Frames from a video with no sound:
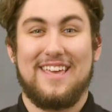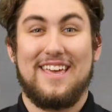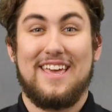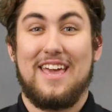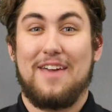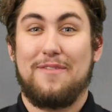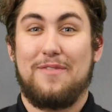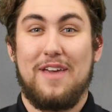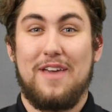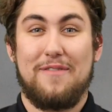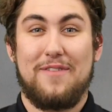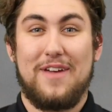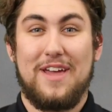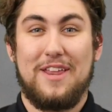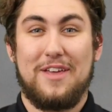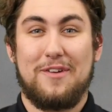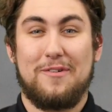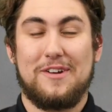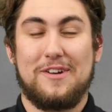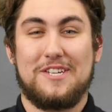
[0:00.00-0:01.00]
If you have
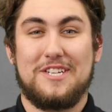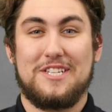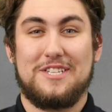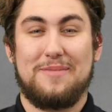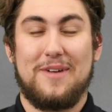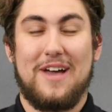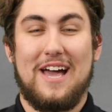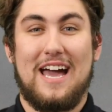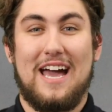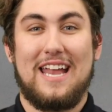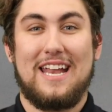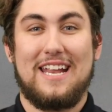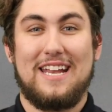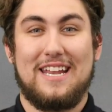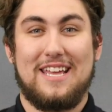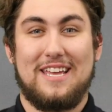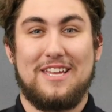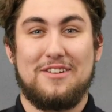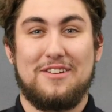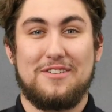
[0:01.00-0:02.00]
any questions about
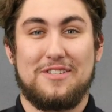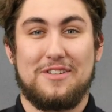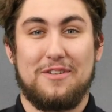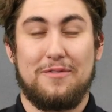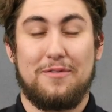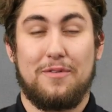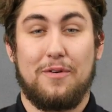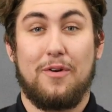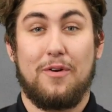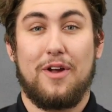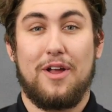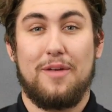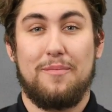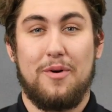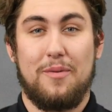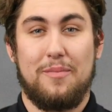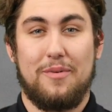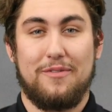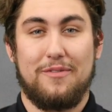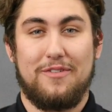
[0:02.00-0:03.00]
adding a user for a
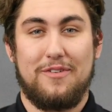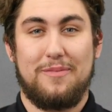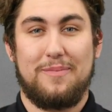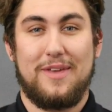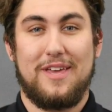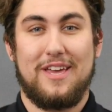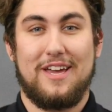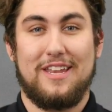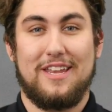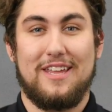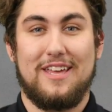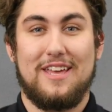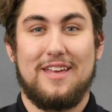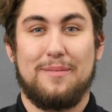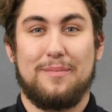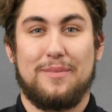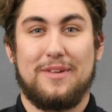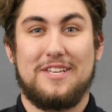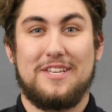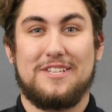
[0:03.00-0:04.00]
mobile VPN,
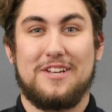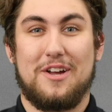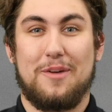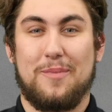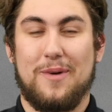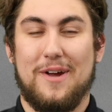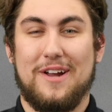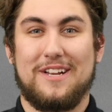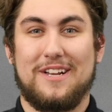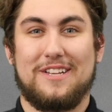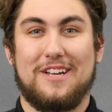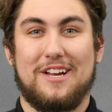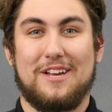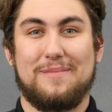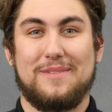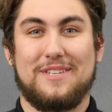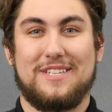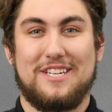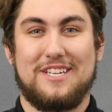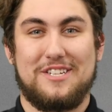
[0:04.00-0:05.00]
please see our product
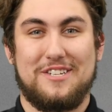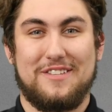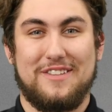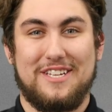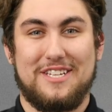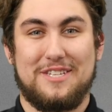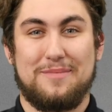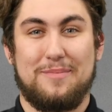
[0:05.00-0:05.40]
documentation links